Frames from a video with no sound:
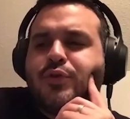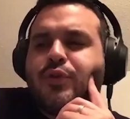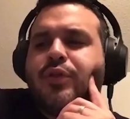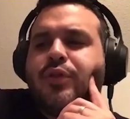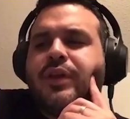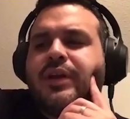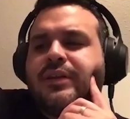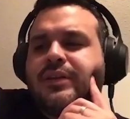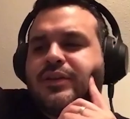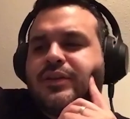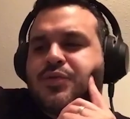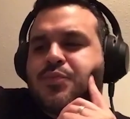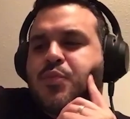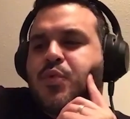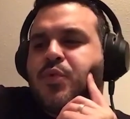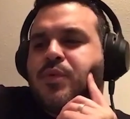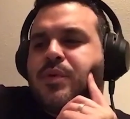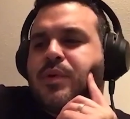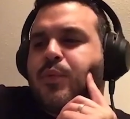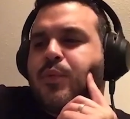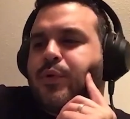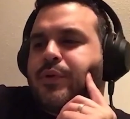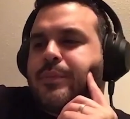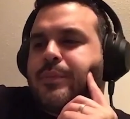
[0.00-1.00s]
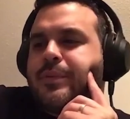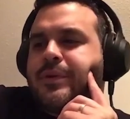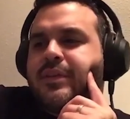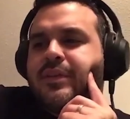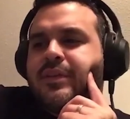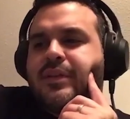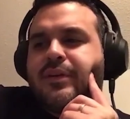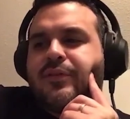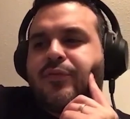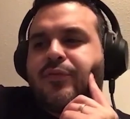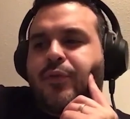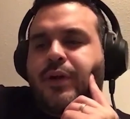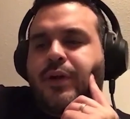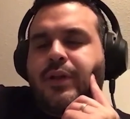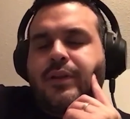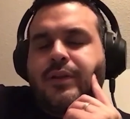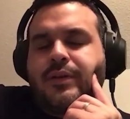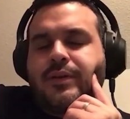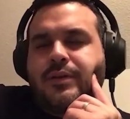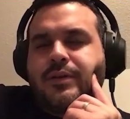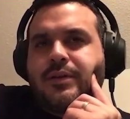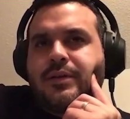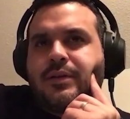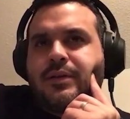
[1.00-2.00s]
think this movie would have been
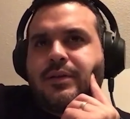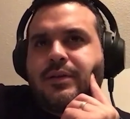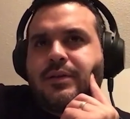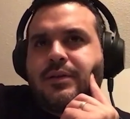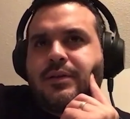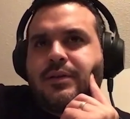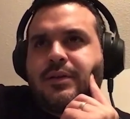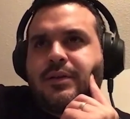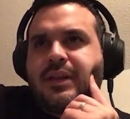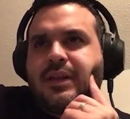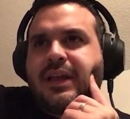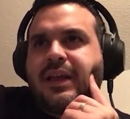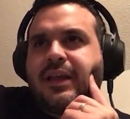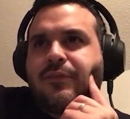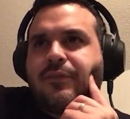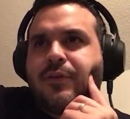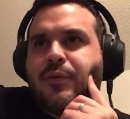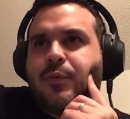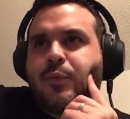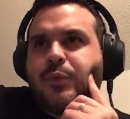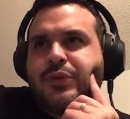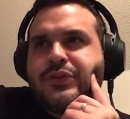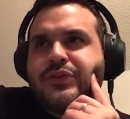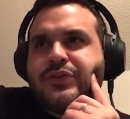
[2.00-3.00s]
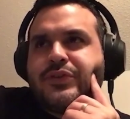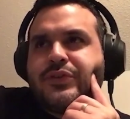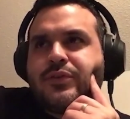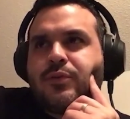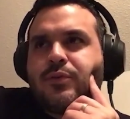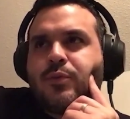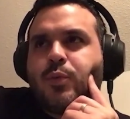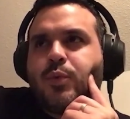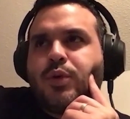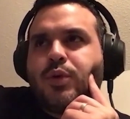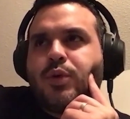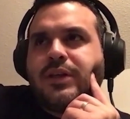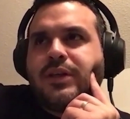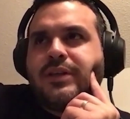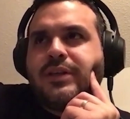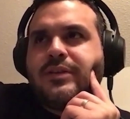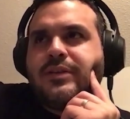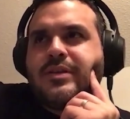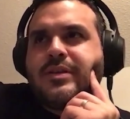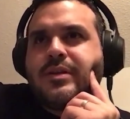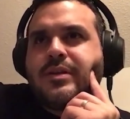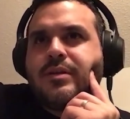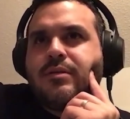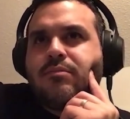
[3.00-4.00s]
different, like if it was
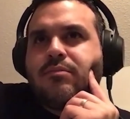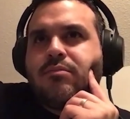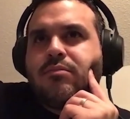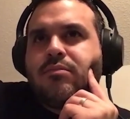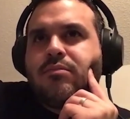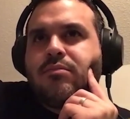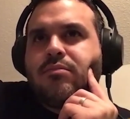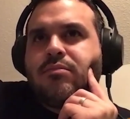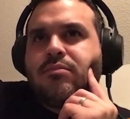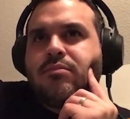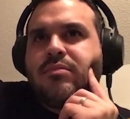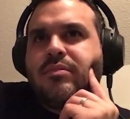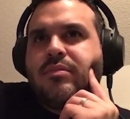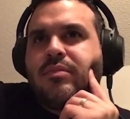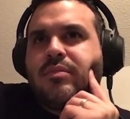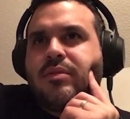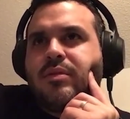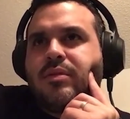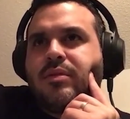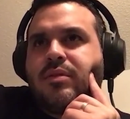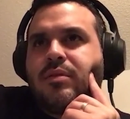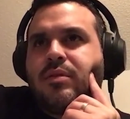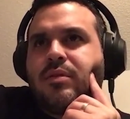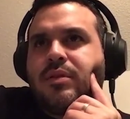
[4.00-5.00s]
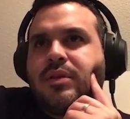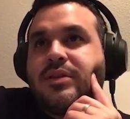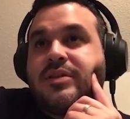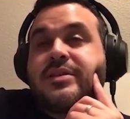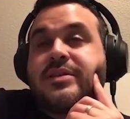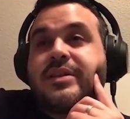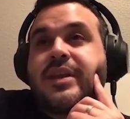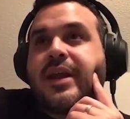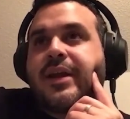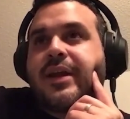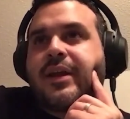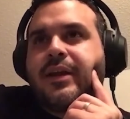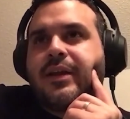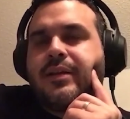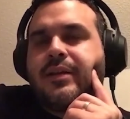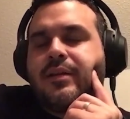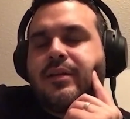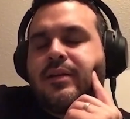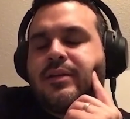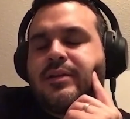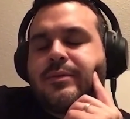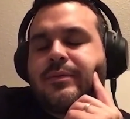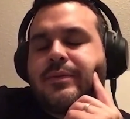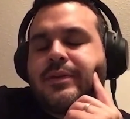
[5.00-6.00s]
released this decade,
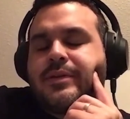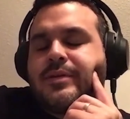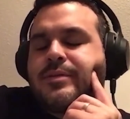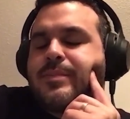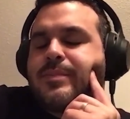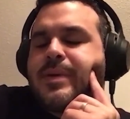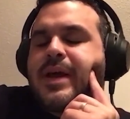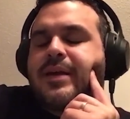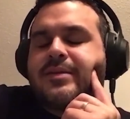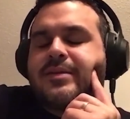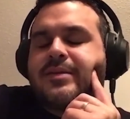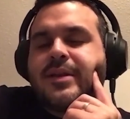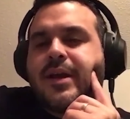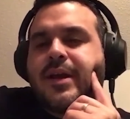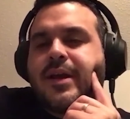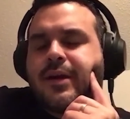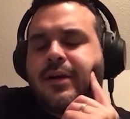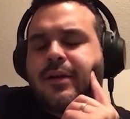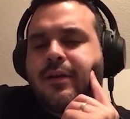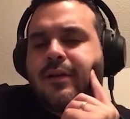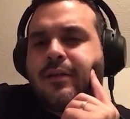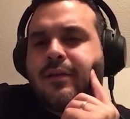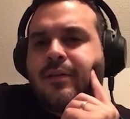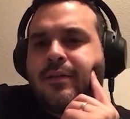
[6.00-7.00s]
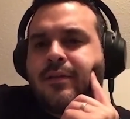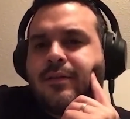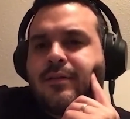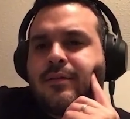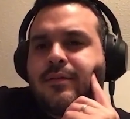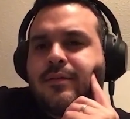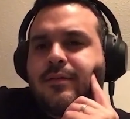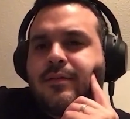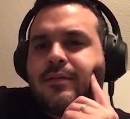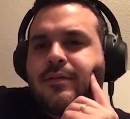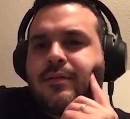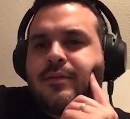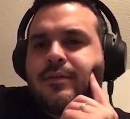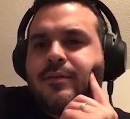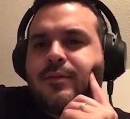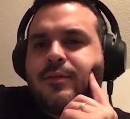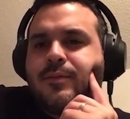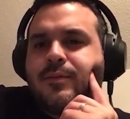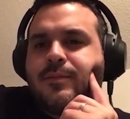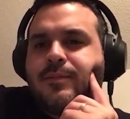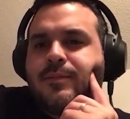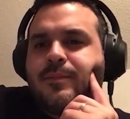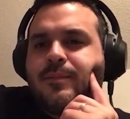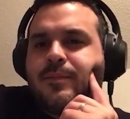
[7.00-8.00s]
this past decade?
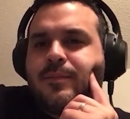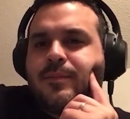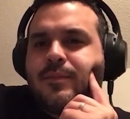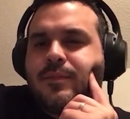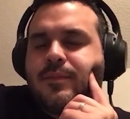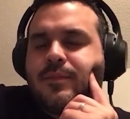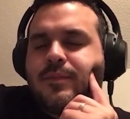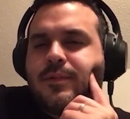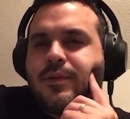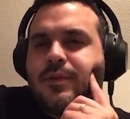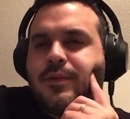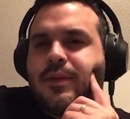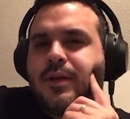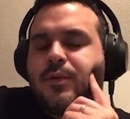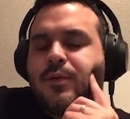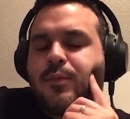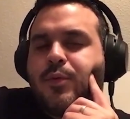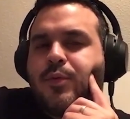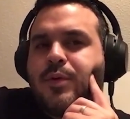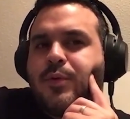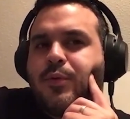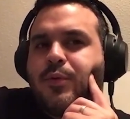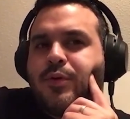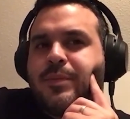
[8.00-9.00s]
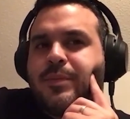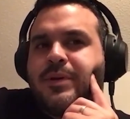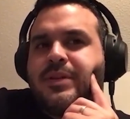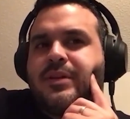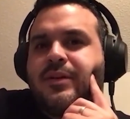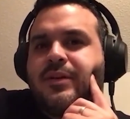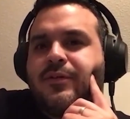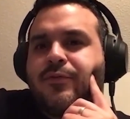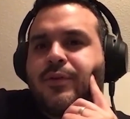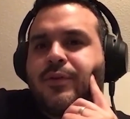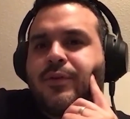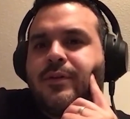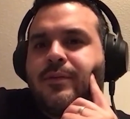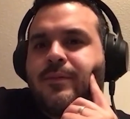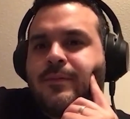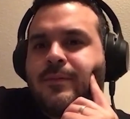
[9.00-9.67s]
Do you think the movie would have been different?